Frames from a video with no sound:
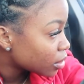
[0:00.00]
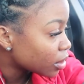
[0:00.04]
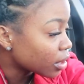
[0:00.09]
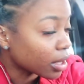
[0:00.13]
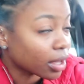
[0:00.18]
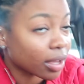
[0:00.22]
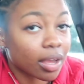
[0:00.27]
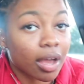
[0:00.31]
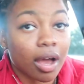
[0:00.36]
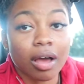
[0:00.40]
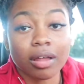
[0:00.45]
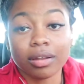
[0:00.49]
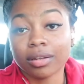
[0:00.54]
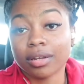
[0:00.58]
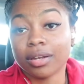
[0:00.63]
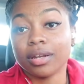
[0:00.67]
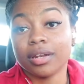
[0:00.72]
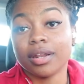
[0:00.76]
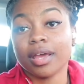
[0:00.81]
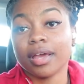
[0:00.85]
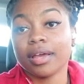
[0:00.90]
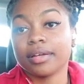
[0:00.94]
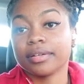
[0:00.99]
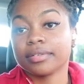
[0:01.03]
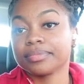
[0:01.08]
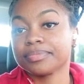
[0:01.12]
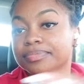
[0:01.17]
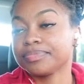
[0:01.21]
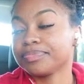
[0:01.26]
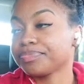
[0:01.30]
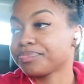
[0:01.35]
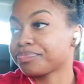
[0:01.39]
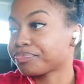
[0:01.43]
And call it a day.
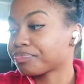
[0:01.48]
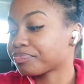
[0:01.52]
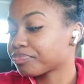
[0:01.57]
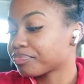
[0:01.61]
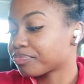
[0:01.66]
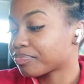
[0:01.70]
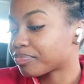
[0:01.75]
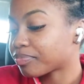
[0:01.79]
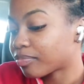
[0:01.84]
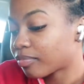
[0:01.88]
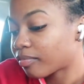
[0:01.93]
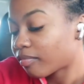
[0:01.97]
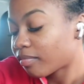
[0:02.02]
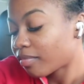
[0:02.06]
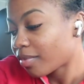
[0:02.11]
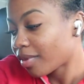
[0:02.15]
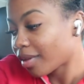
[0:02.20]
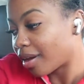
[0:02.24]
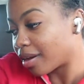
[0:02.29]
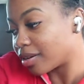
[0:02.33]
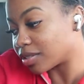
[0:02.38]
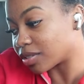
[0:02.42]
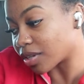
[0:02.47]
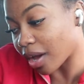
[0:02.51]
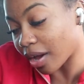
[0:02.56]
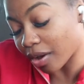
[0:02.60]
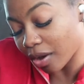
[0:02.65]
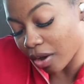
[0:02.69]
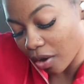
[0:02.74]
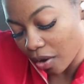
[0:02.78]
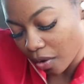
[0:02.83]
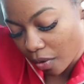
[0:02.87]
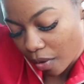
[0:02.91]
So I
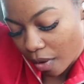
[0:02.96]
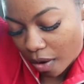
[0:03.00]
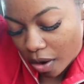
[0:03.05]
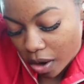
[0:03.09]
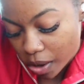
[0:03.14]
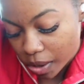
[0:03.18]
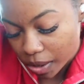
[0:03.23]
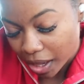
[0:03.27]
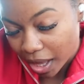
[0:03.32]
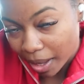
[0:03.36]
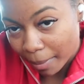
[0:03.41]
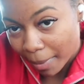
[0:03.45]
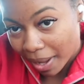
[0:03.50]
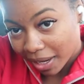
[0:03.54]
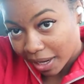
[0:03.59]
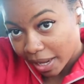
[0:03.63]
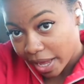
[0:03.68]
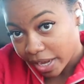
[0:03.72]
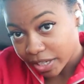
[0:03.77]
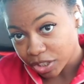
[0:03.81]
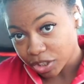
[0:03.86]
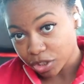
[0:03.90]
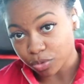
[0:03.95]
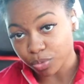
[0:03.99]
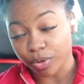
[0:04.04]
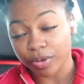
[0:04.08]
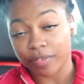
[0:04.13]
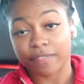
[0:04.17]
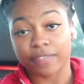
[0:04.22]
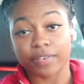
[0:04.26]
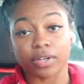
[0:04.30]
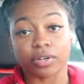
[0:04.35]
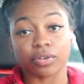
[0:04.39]
can go get my lashes
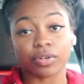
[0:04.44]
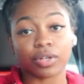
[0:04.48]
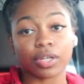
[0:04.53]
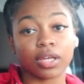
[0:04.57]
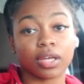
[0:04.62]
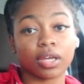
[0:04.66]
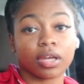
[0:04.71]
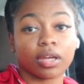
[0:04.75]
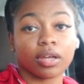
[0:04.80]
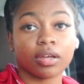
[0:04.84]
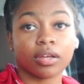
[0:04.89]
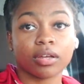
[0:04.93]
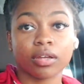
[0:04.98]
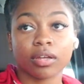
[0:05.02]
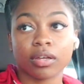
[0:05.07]
refilled in.